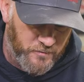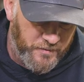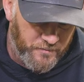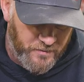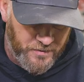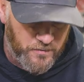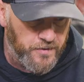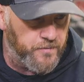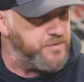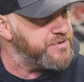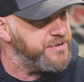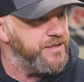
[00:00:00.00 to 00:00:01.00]

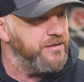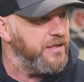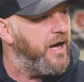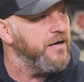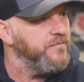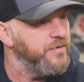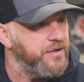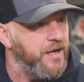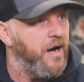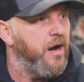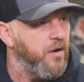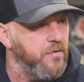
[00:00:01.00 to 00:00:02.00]
We're seeing a lot of it
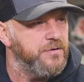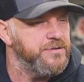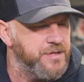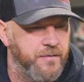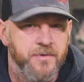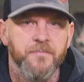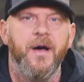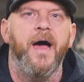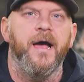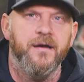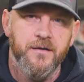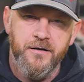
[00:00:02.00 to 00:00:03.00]
now. It's coming
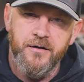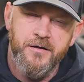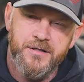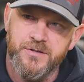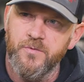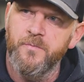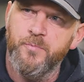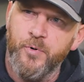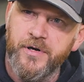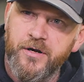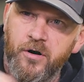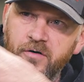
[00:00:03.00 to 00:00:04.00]
back. So
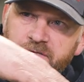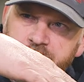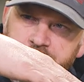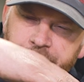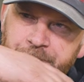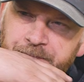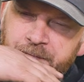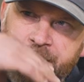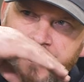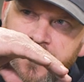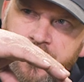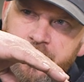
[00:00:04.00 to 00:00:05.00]
pre-COVID
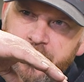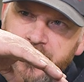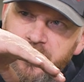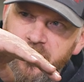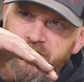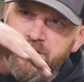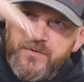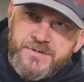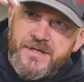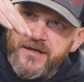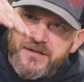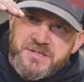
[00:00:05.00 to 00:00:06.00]

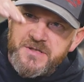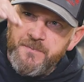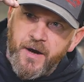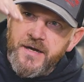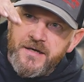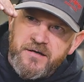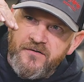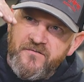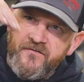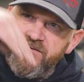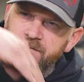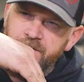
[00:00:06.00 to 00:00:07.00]
was like a spike
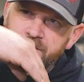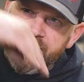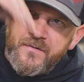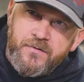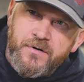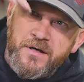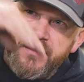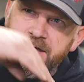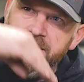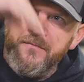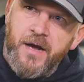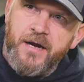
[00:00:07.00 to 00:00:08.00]
of, it
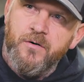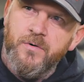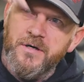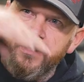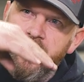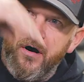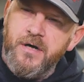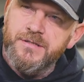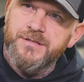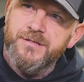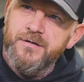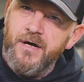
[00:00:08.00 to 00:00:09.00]
didn't matter what it
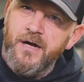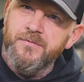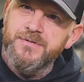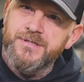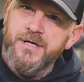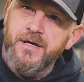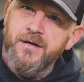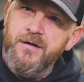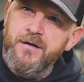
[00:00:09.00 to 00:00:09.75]
cost, I would say.